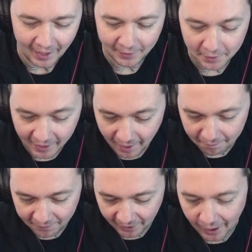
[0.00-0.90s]
I could
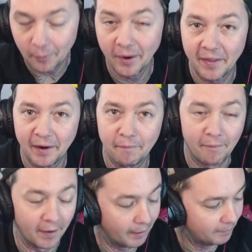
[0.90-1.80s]
not figure out where they are
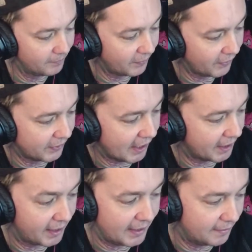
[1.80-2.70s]
from.
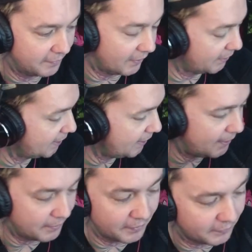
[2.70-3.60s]
Not any of the, on
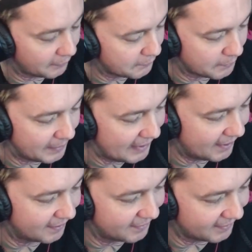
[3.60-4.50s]
any other social
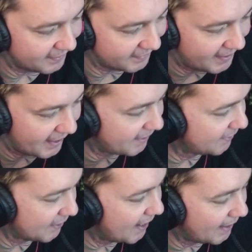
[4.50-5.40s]
medias. It does
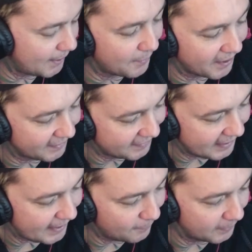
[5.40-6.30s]
not anywhere
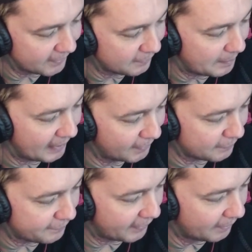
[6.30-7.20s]
state where this band
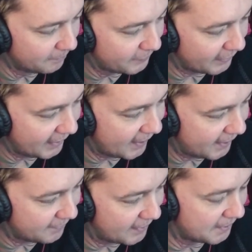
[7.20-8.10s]
is from, so I
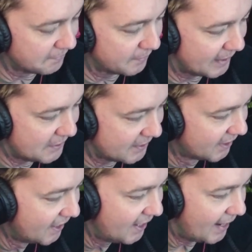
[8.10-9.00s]
can't give you that
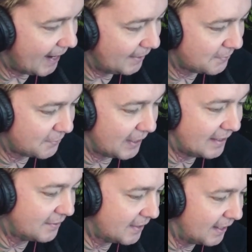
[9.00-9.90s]
information. At
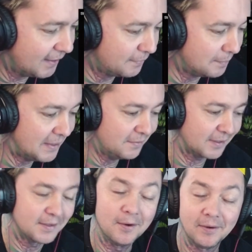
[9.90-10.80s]
Strange Kids
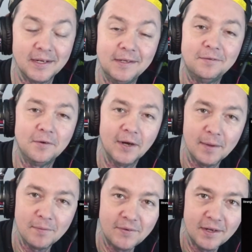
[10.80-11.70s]
Music though on
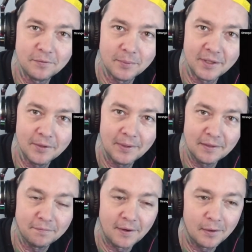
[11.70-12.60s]
Instagram, if you guys want to go
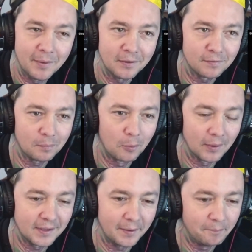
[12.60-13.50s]
hit the follow button,
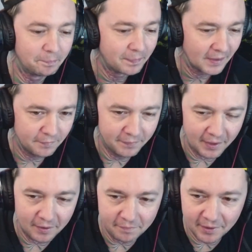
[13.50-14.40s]
support them.
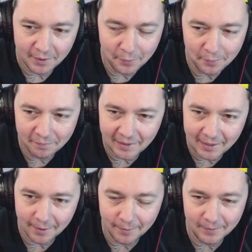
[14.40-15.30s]
Very very cool
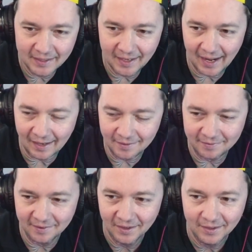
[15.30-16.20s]
video. It
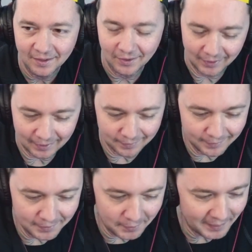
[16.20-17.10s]
has like a
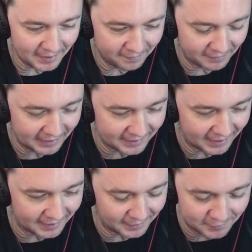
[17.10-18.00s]
little bit of like
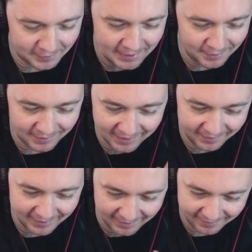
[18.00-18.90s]
that Stranger
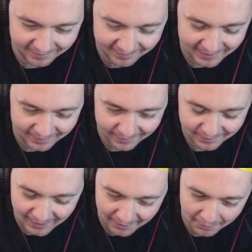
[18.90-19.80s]
Things kind of
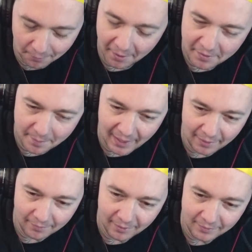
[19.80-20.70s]
synth kind of going on in the
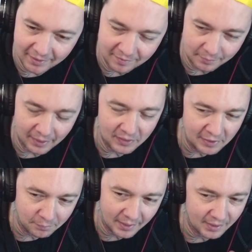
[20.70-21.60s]
background. That's why
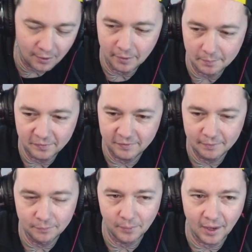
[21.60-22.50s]
that's why I called them
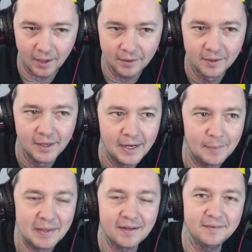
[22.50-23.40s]
synth rock.
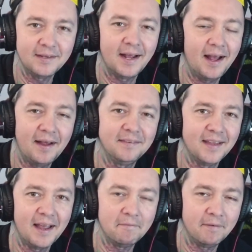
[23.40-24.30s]
And because it has
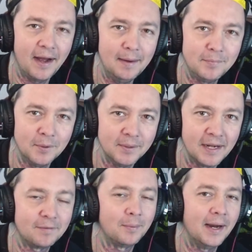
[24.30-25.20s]
that vibe to it,
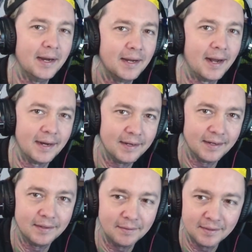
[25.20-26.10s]
that's why
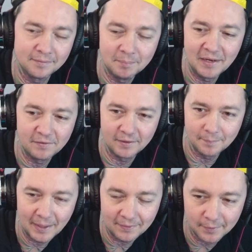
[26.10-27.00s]
I
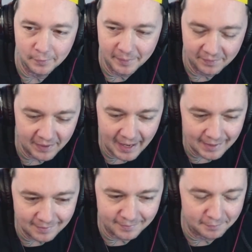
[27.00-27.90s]
mentioned about the little bit of the
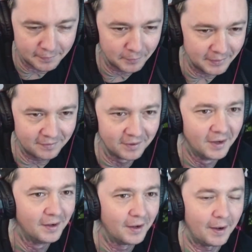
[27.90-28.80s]
eighties influence.
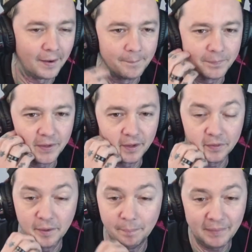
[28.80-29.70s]
Um, the,
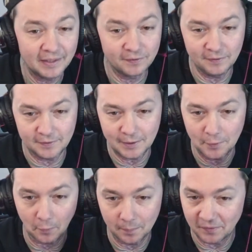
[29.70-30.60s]
the mix is
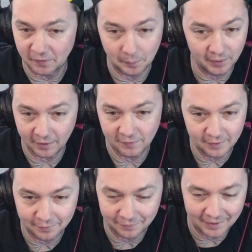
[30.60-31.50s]
enormous. The
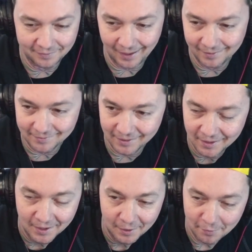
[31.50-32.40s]
production is
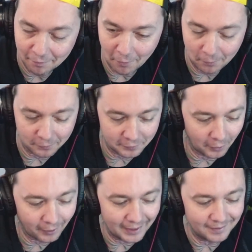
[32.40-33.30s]
fantastic. The vocals are
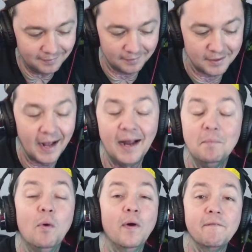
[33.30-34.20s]
great. This is a
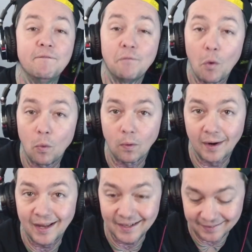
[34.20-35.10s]
nine point
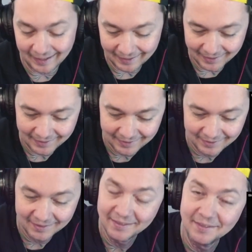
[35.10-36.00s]
four out of ten.
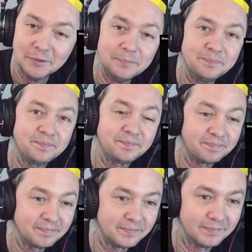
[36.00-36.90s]

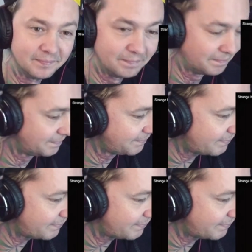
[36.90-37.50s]
Damn, son.